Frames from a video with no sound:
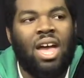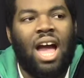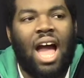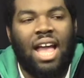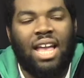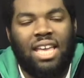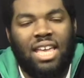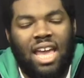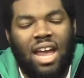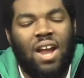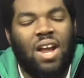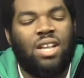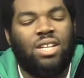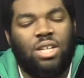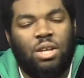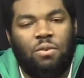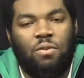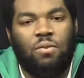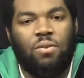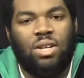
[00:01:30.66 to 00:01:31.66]
I
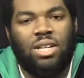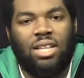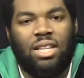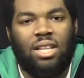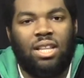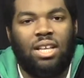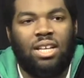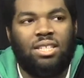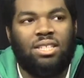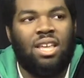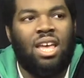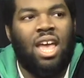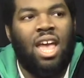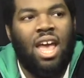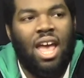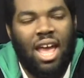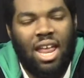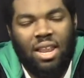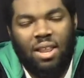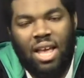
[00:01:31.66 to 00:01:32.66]
guarantee if you run down the list
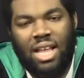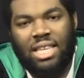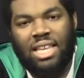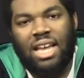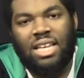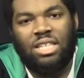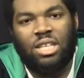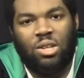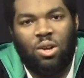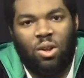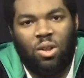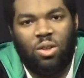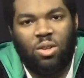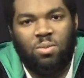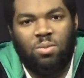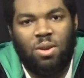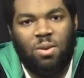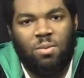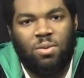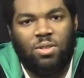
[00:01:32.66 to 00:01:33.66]
and they had tested all
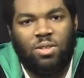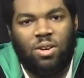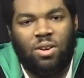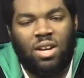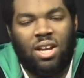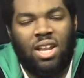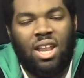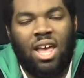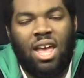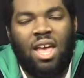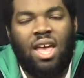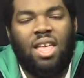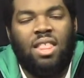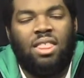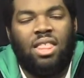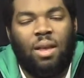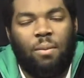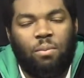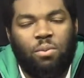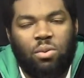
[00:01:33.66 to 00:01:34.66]
those people's urine,
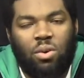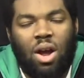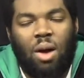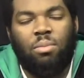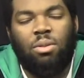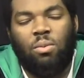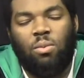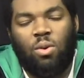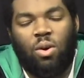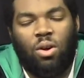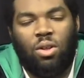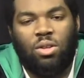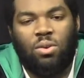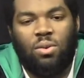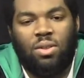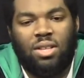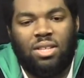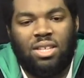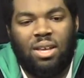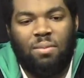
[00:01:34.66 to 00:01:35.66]
they probably were all
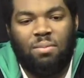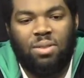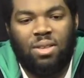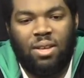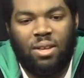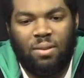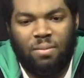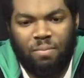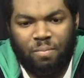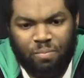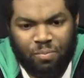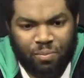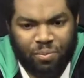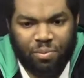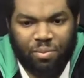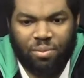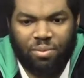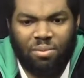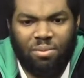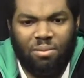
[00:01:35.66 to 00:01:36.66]
doing the same thing.
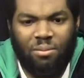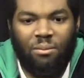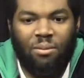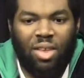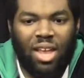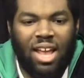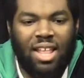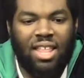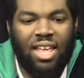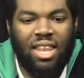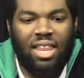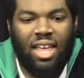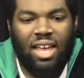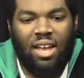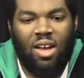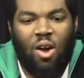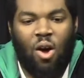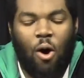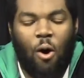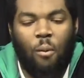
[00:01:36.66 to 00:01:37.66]
And then
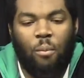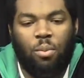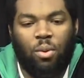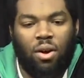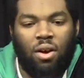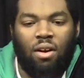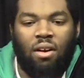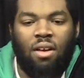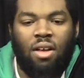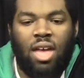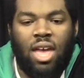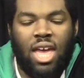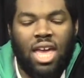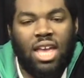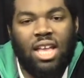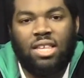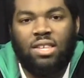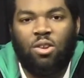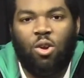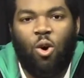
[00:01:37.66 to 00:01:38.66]
like Oprah, he
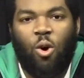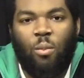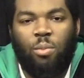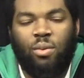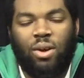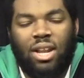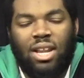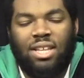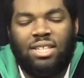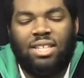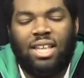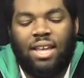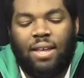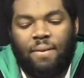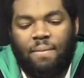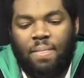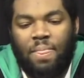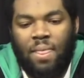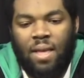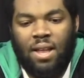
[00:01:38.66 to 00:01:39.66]
gets on Oprah and he's like,
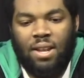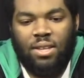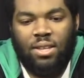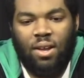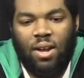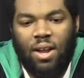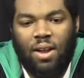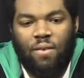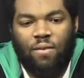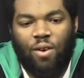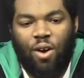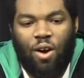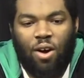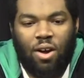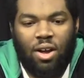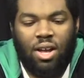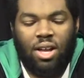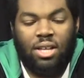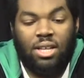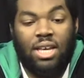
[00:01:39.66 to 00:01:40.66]
don't get me
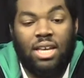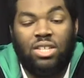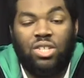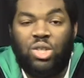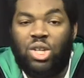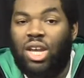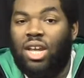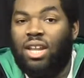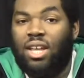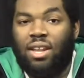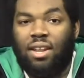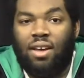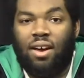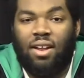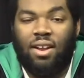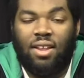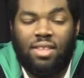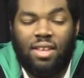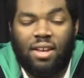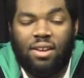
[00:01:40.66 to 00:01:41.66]
wrong, he's cheated
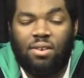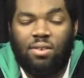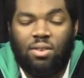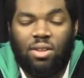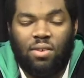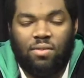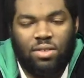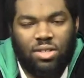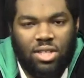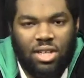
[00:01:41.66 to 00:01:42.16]
on a technical level.